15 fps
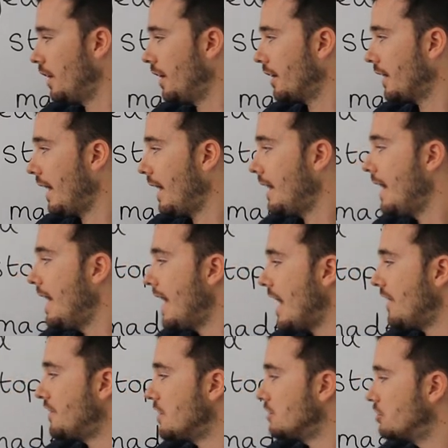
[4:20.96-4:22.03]
Okay,
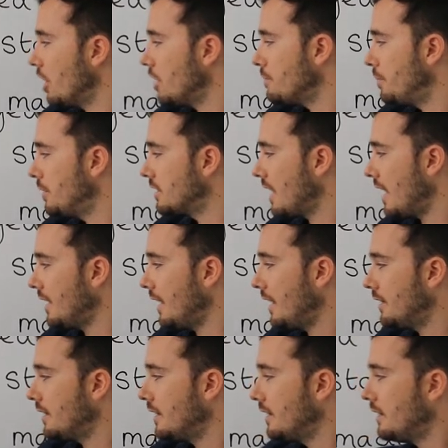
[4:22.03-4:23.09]
if you don't put that
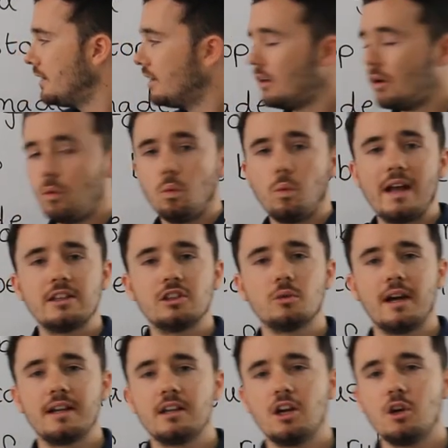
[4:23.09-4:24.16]
in, when do
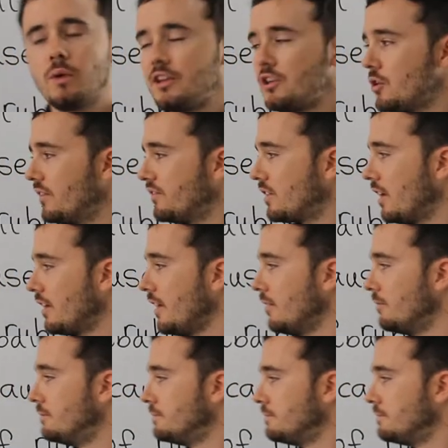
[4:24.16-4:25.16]
I know when you have done it?